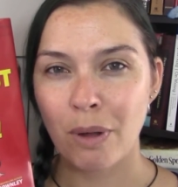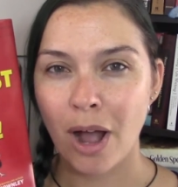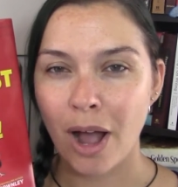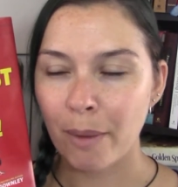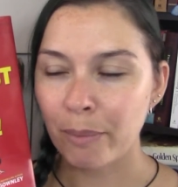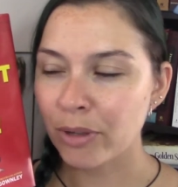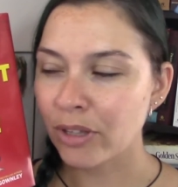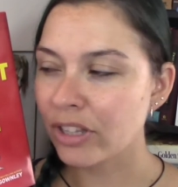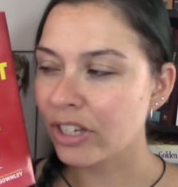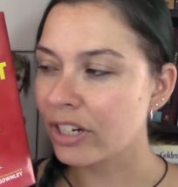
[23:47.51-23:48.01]

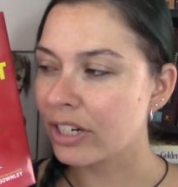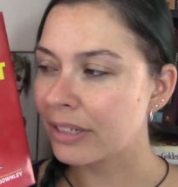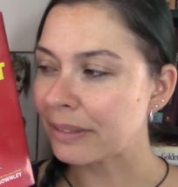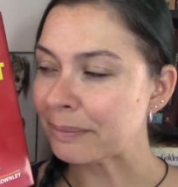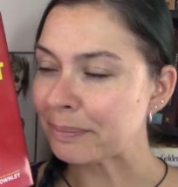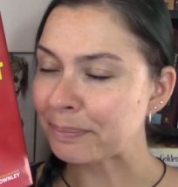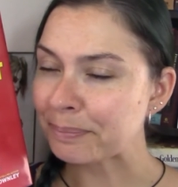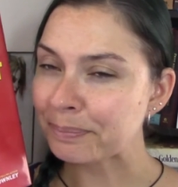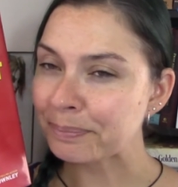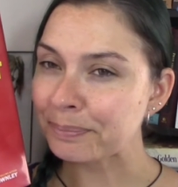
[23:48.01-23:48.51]

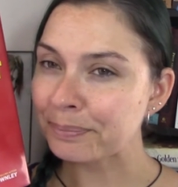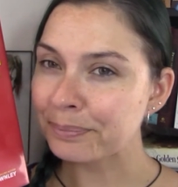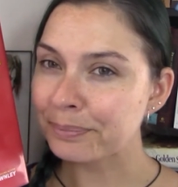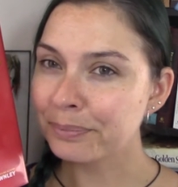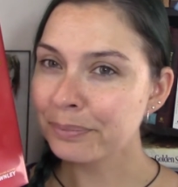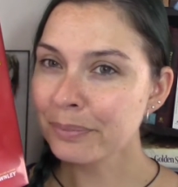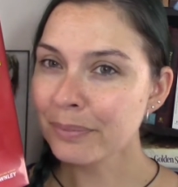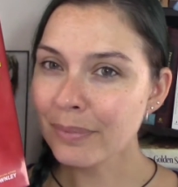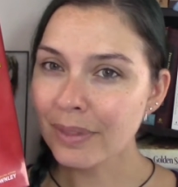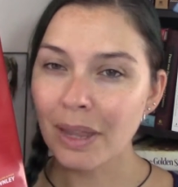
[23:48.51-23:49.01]
Popular
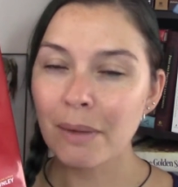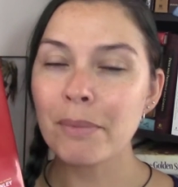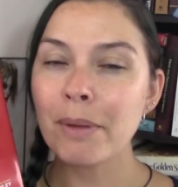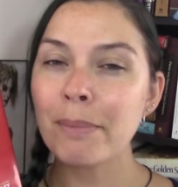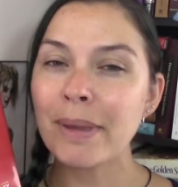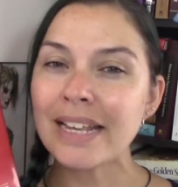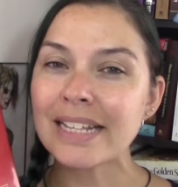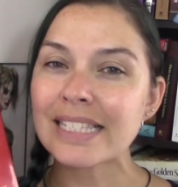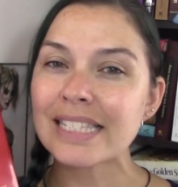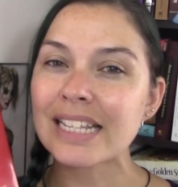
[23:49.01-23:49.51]

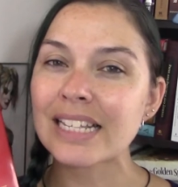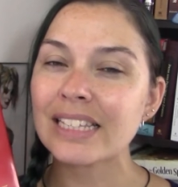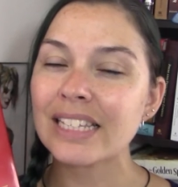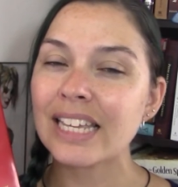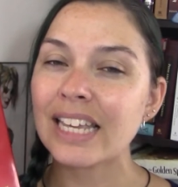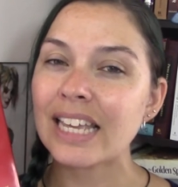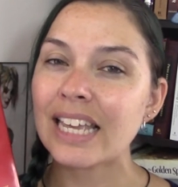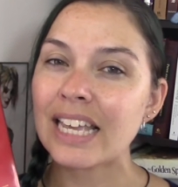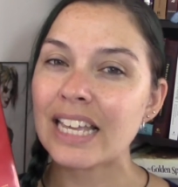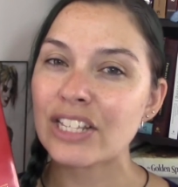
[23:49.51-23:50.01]
but
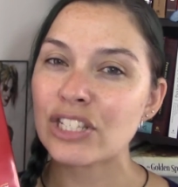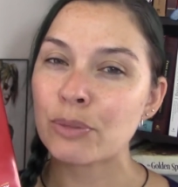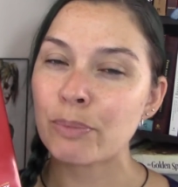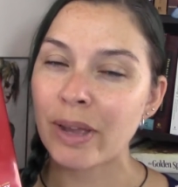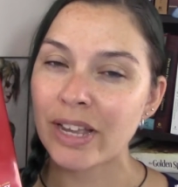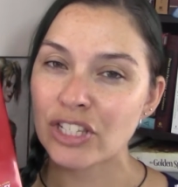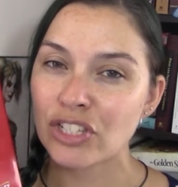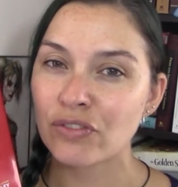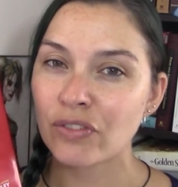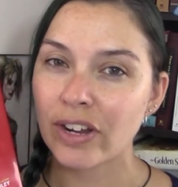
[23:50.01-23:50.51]
basically, his
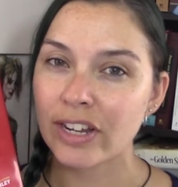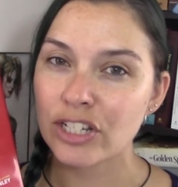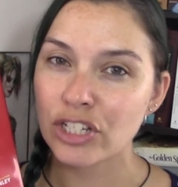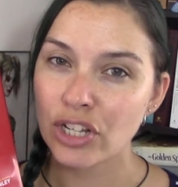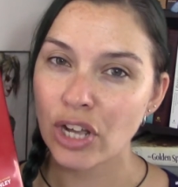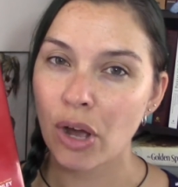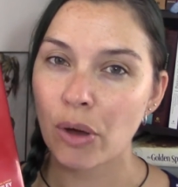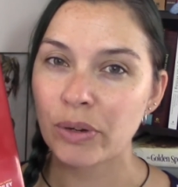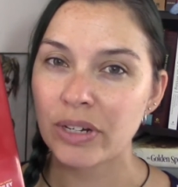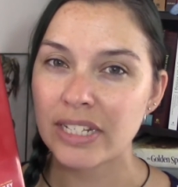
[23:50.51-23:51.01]
best
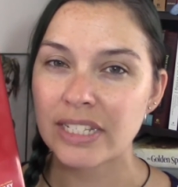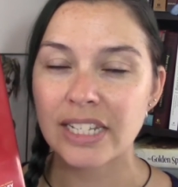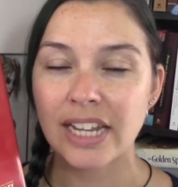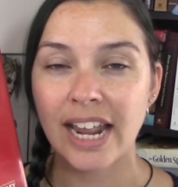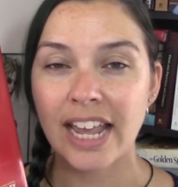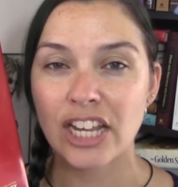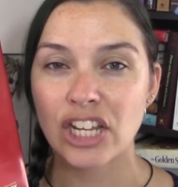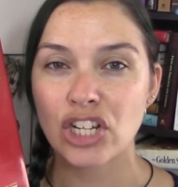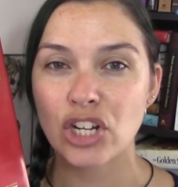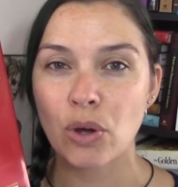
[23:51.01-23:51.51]
friend Tony
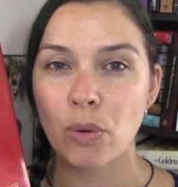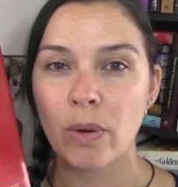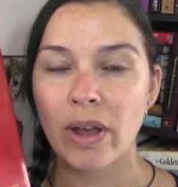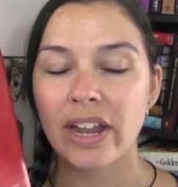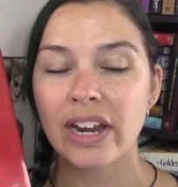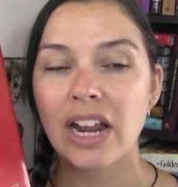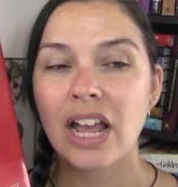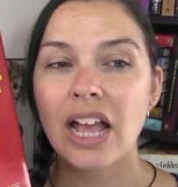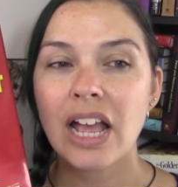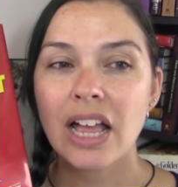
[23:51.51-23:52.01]
said, "Hey, you know
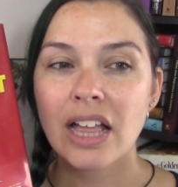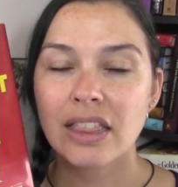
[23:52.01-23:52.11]
what?